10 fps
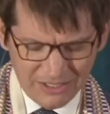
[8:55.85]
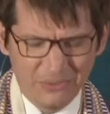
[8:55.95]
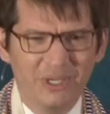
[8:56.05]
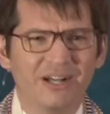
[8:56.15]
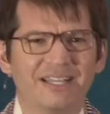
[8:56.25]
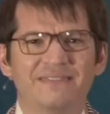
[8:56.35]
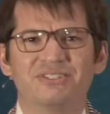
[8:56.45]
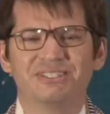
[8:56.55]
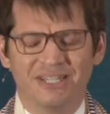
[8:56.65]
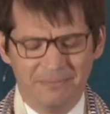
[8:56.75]
We all have
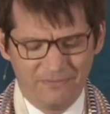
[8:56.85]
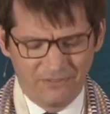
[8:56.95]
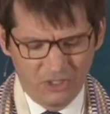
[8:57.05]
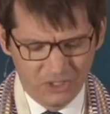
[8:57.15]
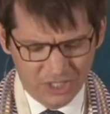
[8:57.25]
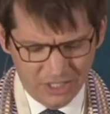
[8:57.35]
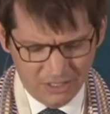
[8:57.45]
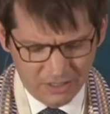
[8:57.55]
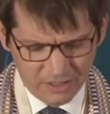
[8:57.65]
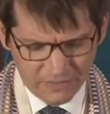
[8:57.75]
some
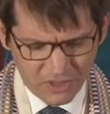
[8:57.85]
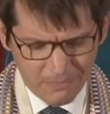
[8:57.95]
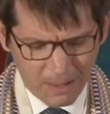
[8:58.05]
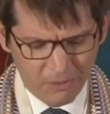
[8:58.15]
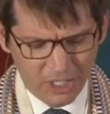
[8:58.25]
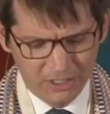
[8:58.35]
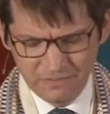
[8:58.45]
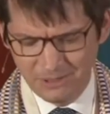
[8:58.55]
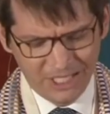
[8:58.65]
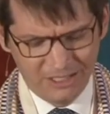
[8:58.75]
version of the memory of
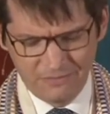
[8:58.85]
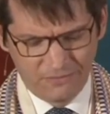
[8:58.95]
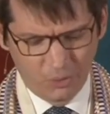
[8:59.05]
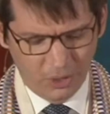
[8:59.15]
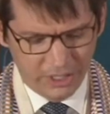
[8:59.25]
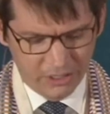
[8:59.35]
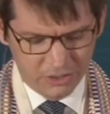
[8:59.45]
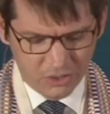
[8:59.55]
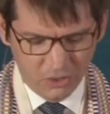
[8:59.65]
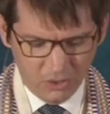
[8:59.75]
being 4 years
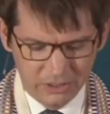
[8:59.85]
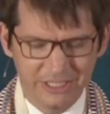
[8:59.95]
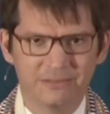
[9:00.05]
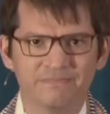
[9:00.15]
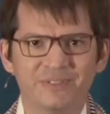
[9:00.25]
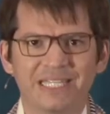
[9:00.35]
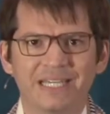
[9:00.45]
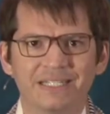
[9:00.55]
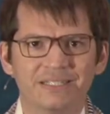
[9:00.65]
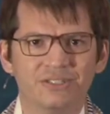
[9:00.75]
old and
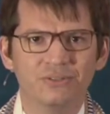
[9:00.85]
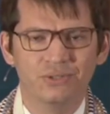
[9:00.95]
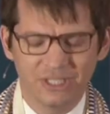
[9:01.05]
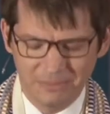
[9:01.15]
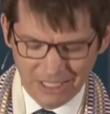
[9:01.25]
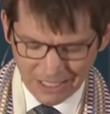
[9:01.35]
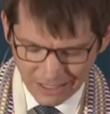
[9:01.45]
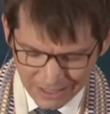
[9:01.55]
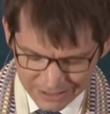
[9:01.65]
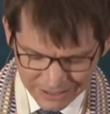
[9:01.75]
getting to do something
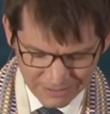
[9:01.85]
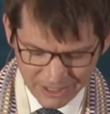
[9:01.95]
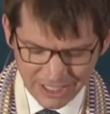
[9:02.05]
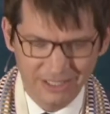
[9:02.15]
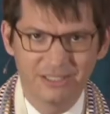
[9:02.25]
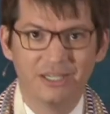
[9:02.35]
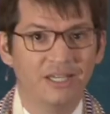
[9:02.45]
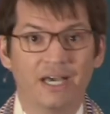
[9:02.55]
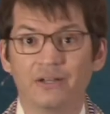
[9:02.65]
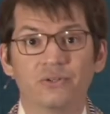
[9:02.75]
awesome like,
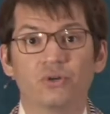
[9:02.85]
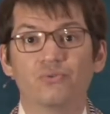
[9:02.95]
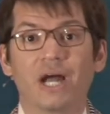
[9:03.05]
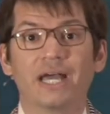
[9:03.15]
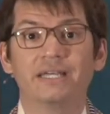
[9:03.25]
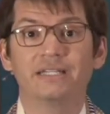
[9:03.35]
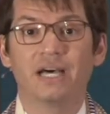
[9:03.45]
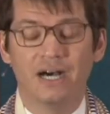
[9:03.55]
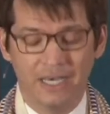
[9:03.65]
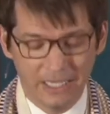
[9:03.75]
ride in a
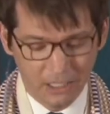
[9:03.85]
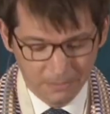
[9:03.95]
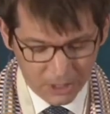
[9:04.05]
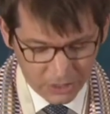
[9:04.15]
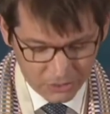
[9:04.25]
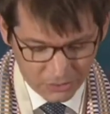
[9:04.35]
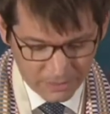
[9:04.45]
hot air balloon,